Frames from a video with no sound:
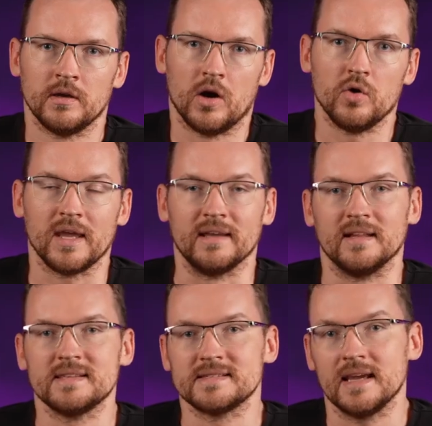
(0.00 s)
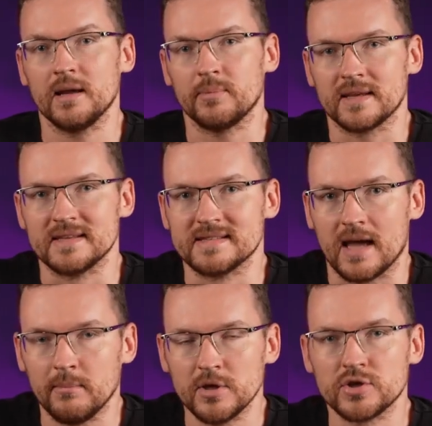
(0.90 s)
Okay, let's set up a
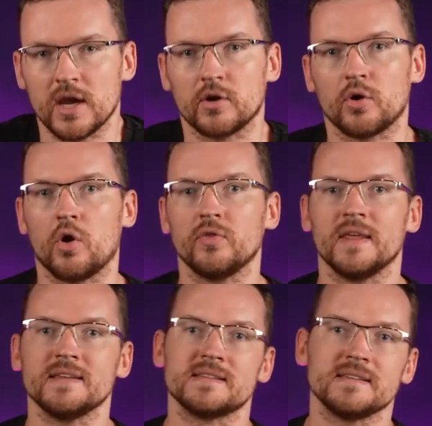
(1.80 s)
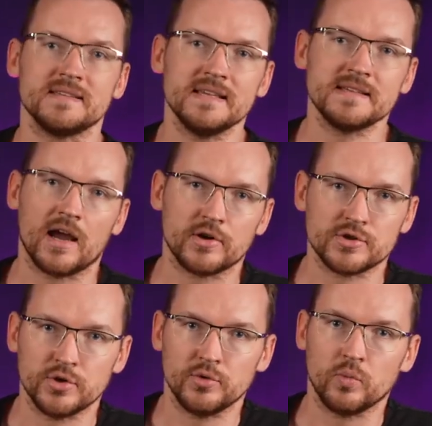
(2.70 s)
Samba share on this
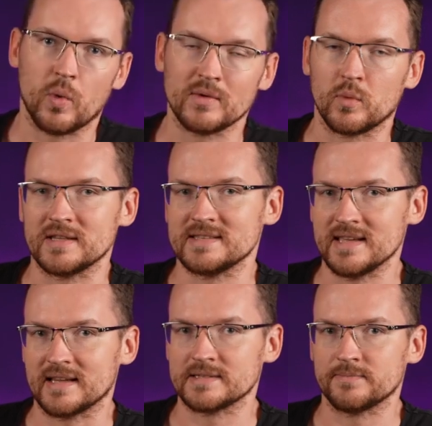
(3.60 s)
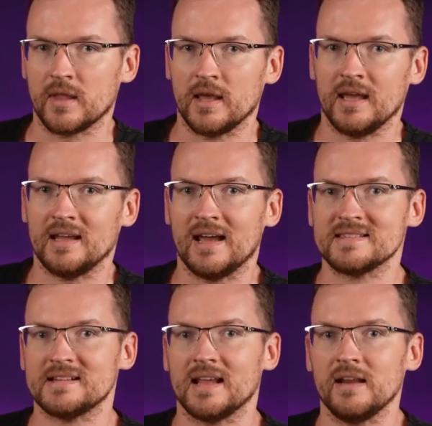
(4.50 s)
CCR2116. It
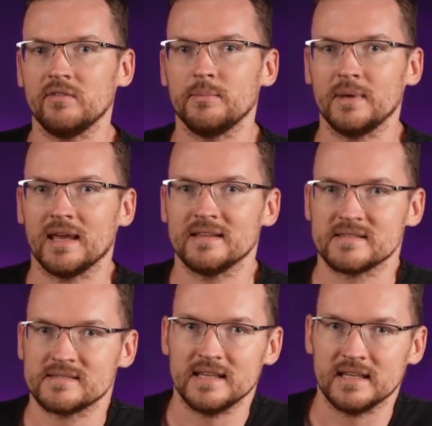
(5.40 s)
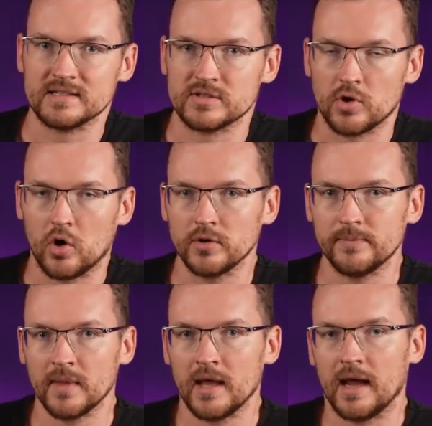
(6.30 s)
has an NVMe SSD
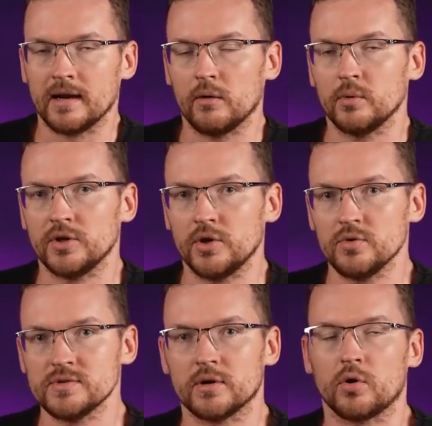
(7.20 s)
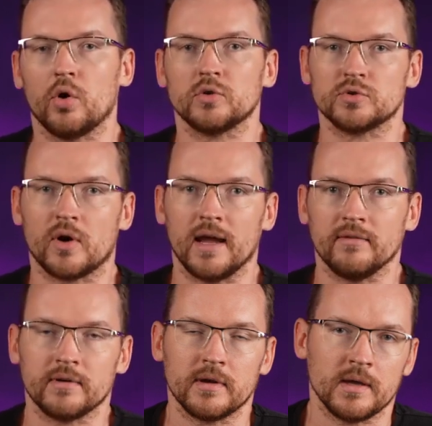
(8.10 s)
installed, and I will use the whole
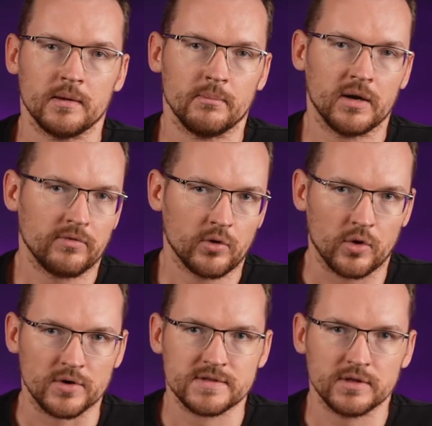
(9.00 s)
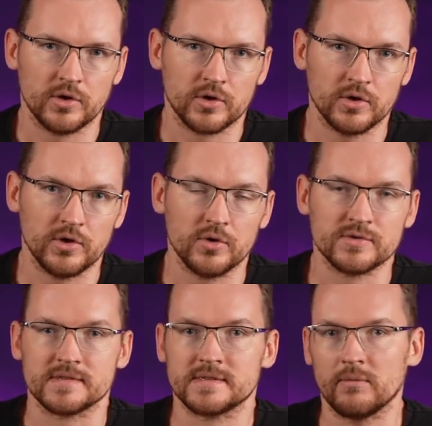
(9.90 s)
drive. But of course, you could
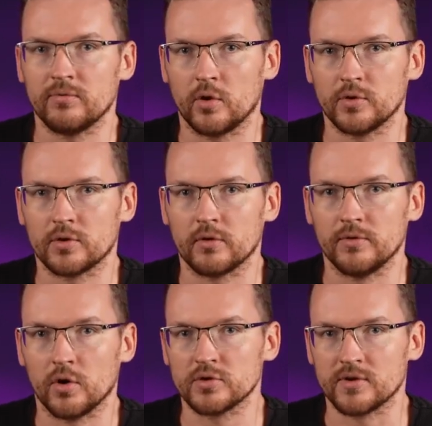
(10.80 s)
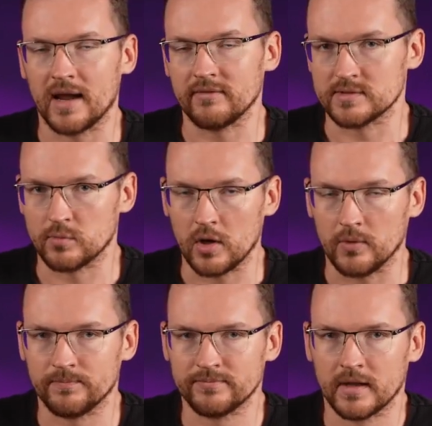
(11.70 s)
use a subfolder of your drive as well.